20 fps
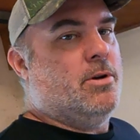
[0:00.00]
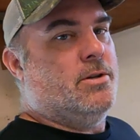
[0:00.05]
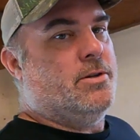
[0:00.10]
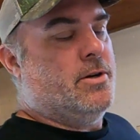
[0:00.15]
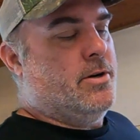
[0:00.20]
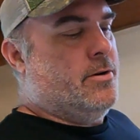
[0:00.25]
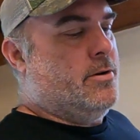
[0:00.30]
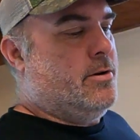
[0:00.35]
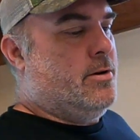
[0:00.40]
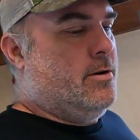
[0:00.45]
I'm
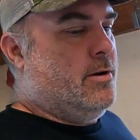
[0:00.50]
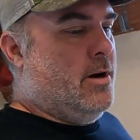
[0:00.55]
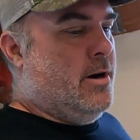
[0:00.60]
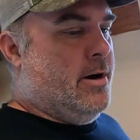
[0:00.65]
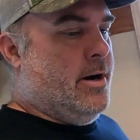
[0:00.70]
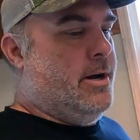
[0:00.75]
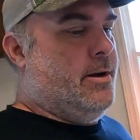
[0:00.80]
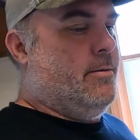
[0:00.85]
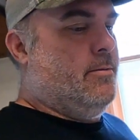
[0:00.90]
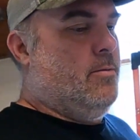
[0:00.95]
concerned. All
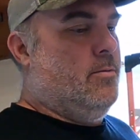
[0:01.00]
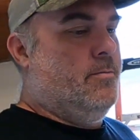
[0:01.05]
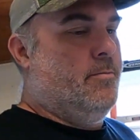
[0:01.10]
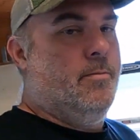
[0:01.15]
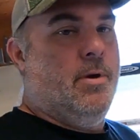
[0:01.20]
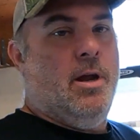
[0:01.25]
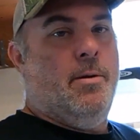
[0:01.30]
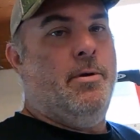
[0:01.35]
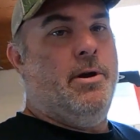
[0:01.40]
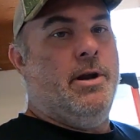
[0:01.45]
right,
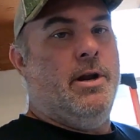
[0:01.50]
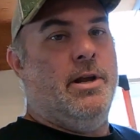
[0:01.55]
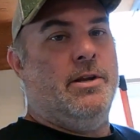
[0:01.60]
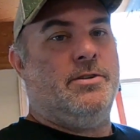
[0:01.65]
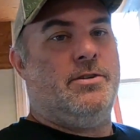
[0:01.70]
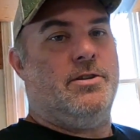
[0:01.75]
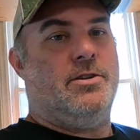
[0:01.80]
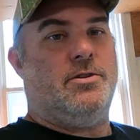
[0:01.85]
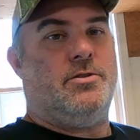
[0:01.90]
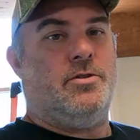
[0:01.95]
maybe it
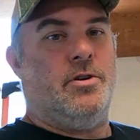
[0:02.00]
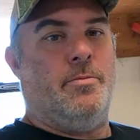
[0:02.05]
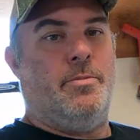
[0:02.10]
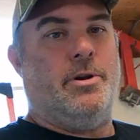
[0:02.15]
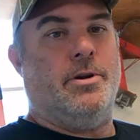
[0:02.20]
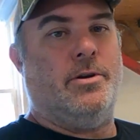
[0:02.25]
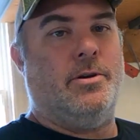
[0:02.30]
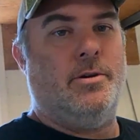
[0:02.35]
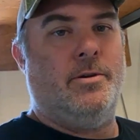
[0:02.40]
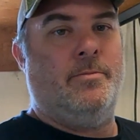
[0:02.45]
is a
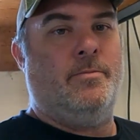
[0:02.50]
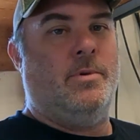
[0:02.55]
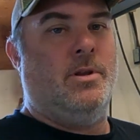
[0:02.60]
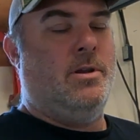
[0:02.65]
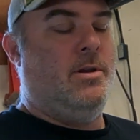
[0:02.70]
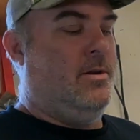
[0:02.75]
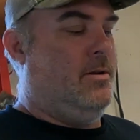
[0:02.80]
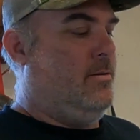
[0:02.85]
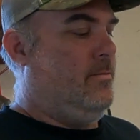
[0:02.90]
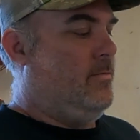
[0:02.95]
distributor.
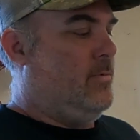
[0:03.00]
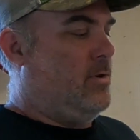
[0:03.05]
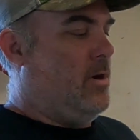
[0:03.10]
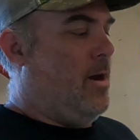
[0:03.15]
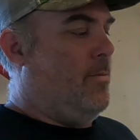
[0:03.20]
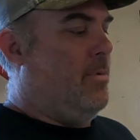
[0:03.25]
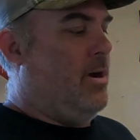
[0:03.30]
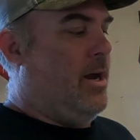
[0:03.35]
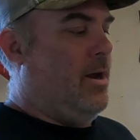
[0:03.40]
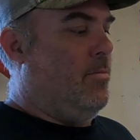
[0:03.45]

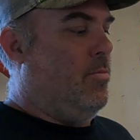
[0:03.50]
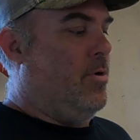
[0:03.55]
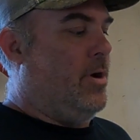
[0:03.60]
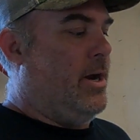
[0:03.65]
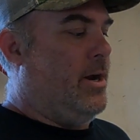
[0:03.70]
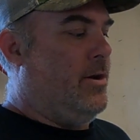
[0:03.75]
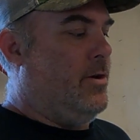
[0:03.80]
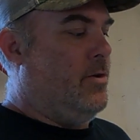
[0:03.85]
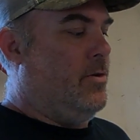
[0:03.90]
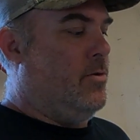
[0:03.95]
So I buy a
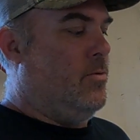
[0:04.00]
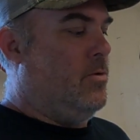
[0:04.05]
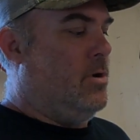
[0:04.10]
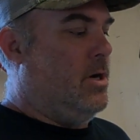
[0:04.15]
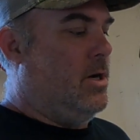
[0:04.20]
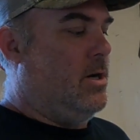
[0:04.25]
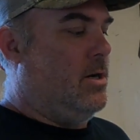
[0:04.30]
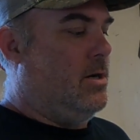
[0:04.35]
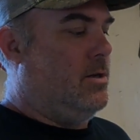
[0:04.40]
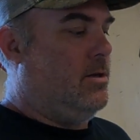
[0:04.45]
brand new
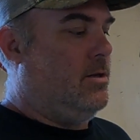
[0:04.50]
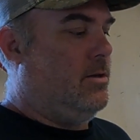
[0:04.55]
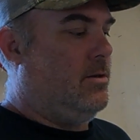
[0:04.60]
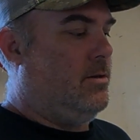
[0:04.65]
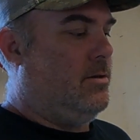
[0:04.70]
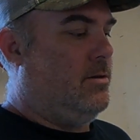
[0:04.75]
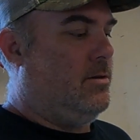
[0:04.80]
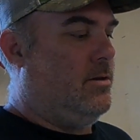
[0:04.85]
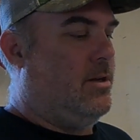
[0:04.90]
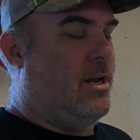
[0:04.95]

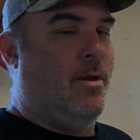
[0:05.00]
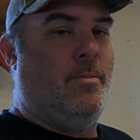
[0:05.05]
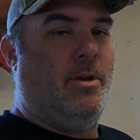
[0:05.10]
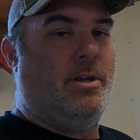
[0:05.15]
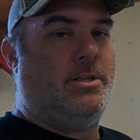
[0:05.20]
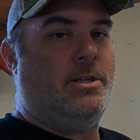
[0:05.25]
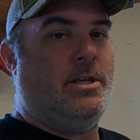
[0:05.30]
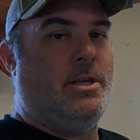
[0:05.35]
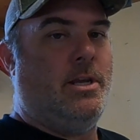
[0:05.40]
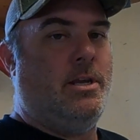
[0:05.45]

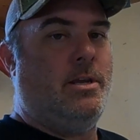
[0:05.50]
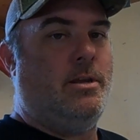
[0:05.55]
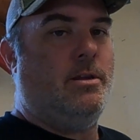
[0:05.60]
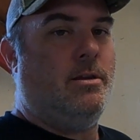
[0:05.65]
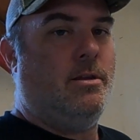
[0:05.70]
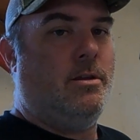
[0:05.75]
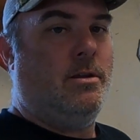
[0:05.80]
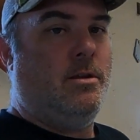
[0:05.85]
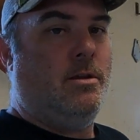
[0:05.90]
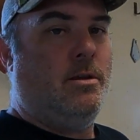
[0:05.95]

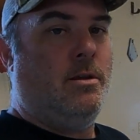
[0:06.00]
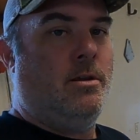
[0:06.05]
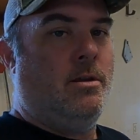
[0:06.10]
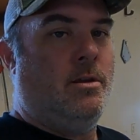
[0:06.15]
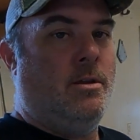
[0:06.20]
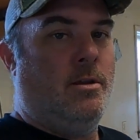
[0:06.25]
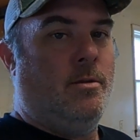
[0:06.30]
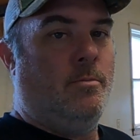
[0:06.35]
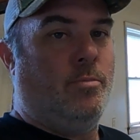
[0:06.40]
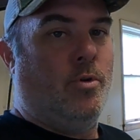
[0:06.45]
MSD
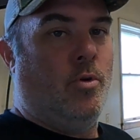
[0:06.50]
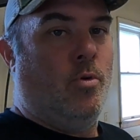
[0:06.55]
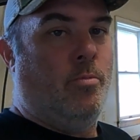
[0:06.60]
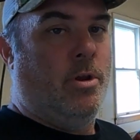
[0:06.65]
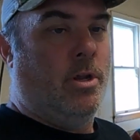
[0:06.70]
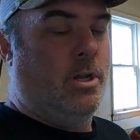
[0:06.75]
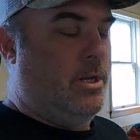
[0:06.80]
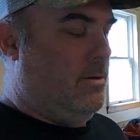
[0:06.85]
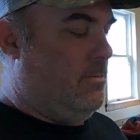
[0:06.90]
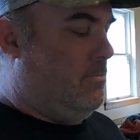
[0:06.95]
Pro
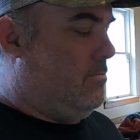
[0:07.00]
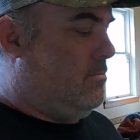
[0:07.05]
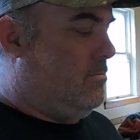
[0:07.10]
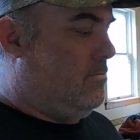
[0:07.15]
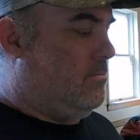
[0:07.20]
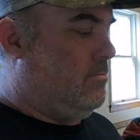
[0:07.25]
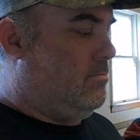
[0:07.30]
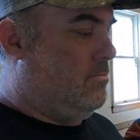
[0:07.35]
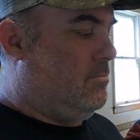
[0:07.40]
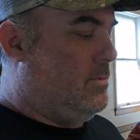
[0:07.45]
Billet
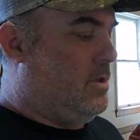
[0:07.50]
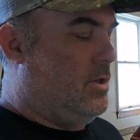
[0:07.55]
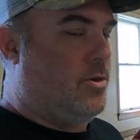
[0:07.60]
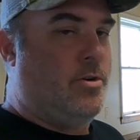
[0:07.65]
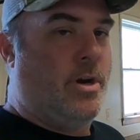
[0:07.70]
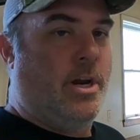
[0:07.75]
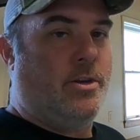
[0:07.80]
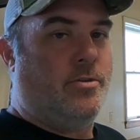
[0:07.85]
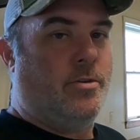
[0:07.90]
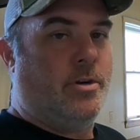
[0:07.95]

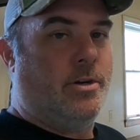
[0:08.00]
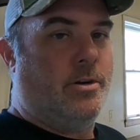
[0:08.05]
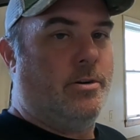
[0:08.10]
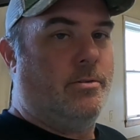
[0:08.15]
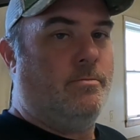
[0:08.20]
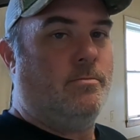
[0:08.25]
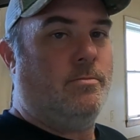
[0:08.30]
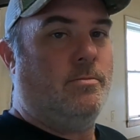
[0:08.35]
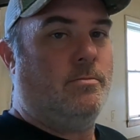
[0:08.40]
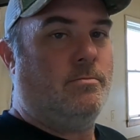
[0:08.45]
crank
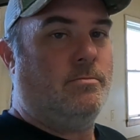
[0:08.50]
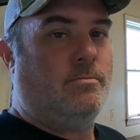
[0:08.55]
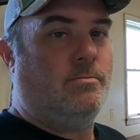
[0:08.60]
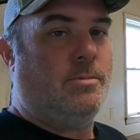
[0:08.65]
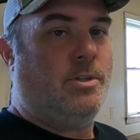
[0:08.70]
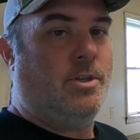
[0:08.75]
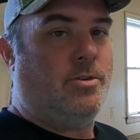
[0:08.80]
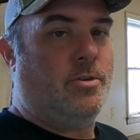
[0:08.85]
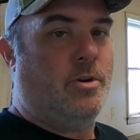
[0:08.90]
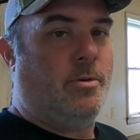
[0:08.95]
trigger
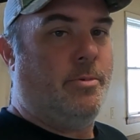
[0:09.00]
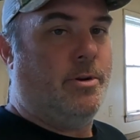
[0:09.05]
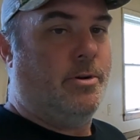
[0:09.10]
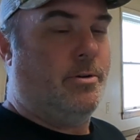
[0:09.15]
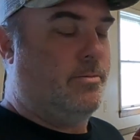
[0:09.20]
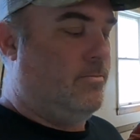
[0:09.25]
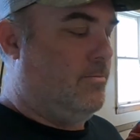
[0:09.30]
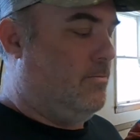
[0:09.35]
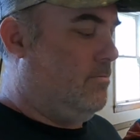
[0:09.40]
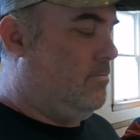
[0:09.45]

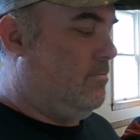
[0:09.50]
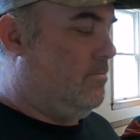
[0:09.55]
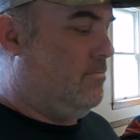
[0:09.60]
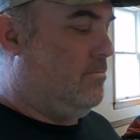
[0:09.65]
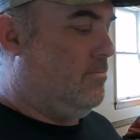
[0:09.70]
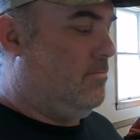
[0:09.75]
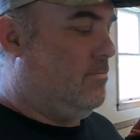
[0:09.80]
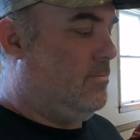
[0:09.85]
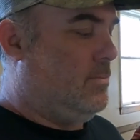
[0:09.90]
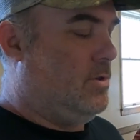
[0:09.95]
distributor.
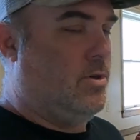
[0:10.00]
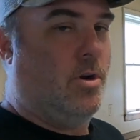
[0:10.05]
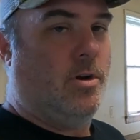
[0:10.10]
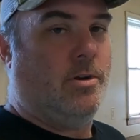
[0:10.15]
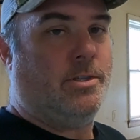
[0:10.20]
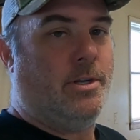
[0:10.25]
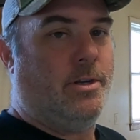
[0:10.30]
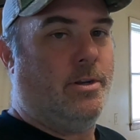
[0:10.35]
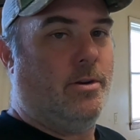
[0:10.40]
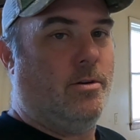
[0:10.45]

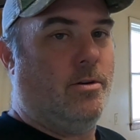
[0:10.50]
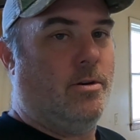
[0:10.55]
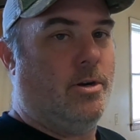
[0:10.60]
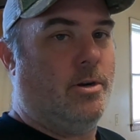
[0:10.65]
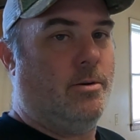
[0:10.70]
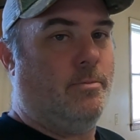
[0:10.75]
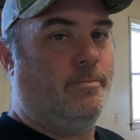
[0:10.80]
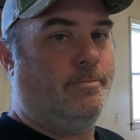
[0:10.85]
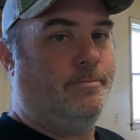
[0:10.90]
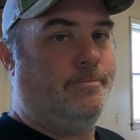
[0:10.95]
Toss it in the
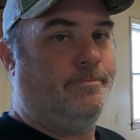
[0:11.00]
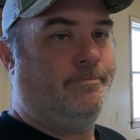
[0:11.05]
car.